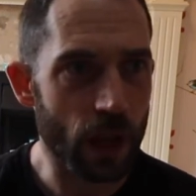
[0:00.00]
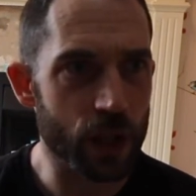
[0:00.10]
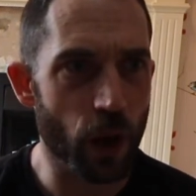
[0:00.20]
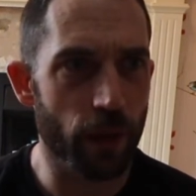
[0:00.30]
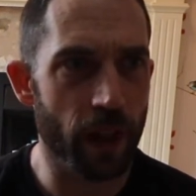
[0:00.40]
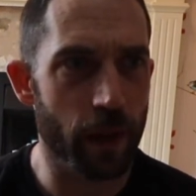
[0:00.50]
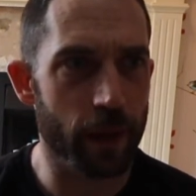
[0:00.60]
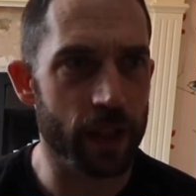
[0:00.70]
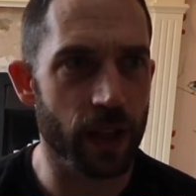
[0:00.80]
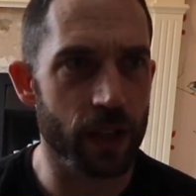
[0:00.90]
So hopefully that
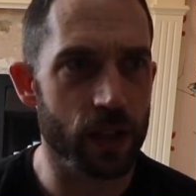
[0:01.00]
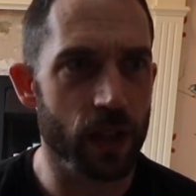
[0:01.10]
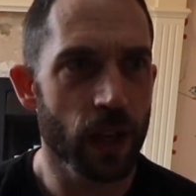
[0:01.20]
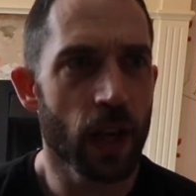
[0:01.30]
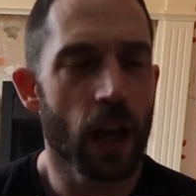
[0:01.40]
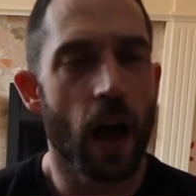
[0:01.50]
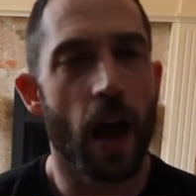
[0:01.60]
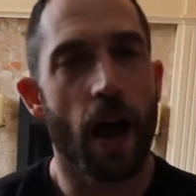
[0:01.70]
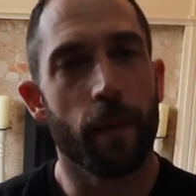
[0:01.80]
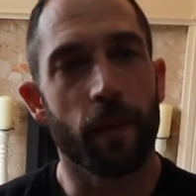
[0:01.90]
makes sense.
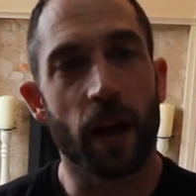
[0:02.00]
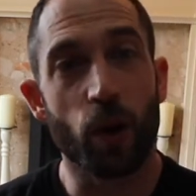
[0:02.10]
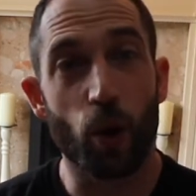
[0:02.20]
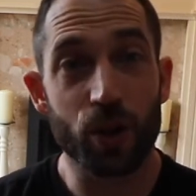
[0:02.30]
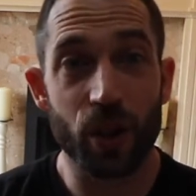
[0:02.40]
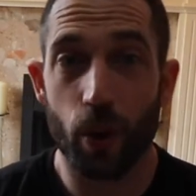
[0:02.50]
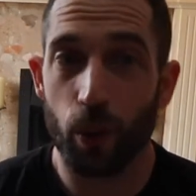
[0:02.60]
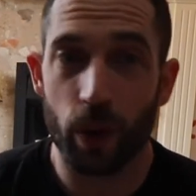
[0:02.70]
And also